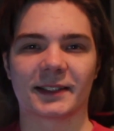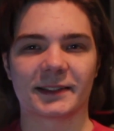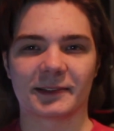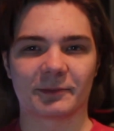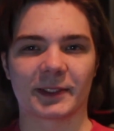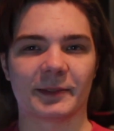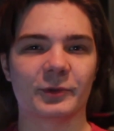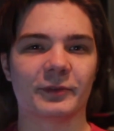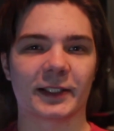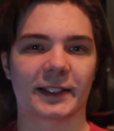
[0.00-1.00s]
and it didn't really
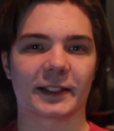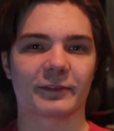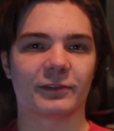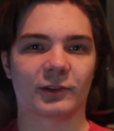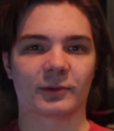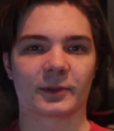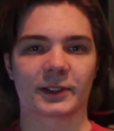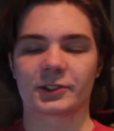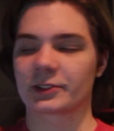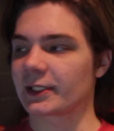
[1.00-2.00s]
move anything
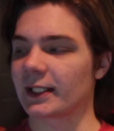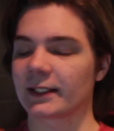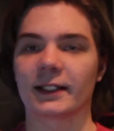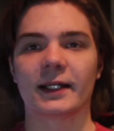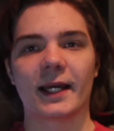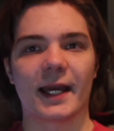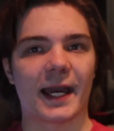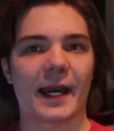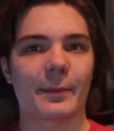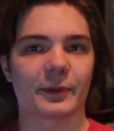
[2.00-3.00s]
forward, it just kind of
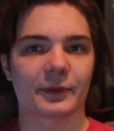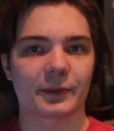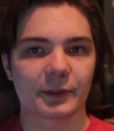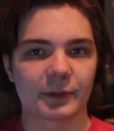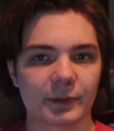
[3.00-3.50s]
happened.